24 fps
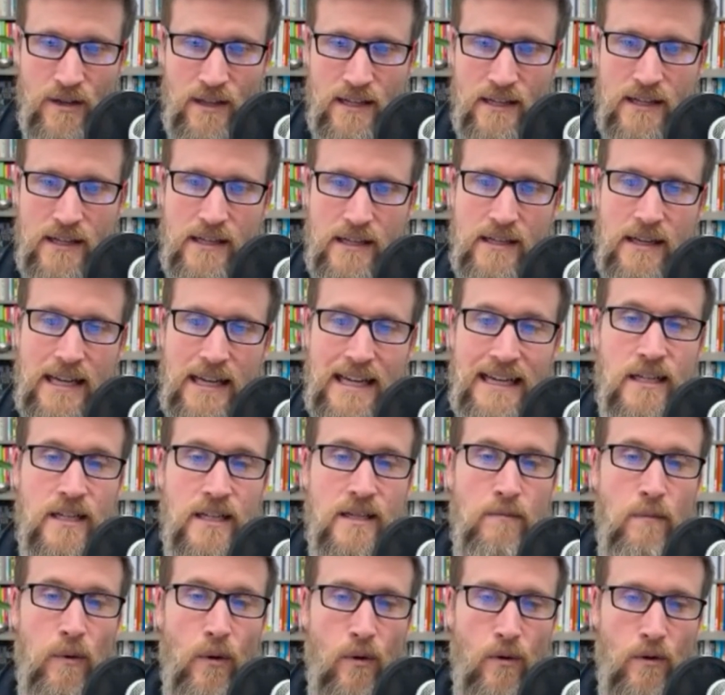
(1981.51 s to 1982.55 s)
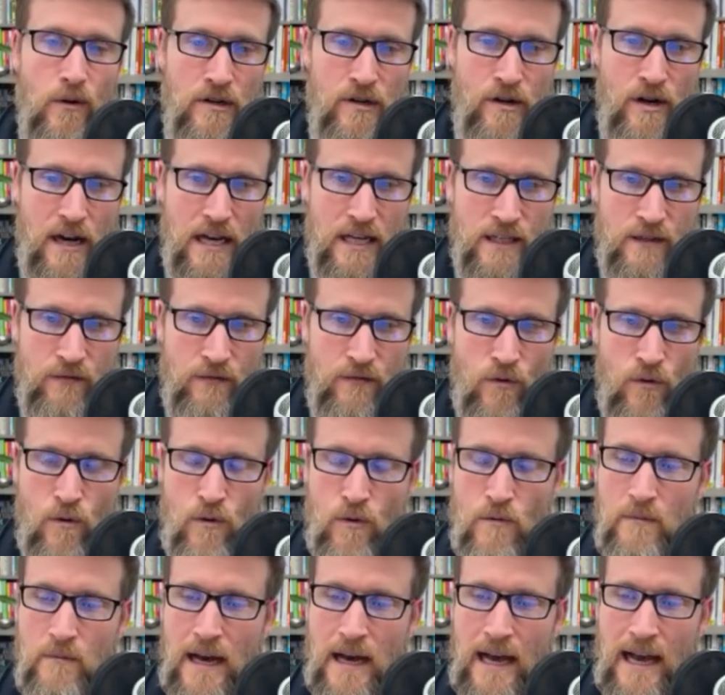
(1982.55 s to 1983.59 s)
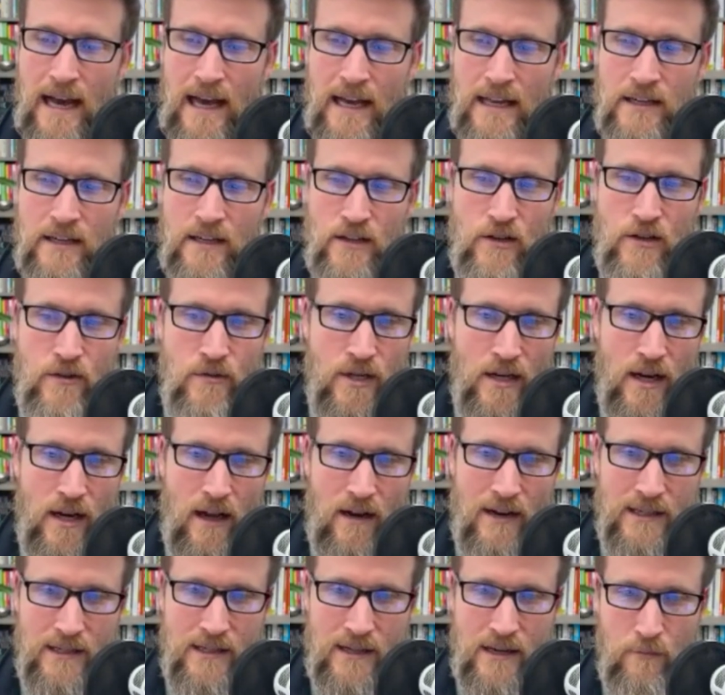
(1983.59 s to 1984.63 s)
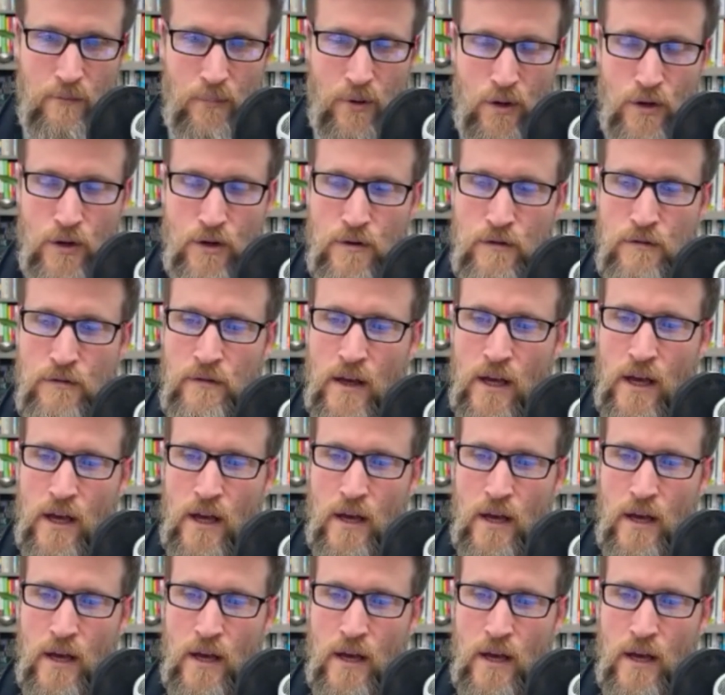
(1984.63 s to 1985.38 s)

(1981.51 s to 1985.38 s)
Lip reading: This is explore and transform and utilize and improve,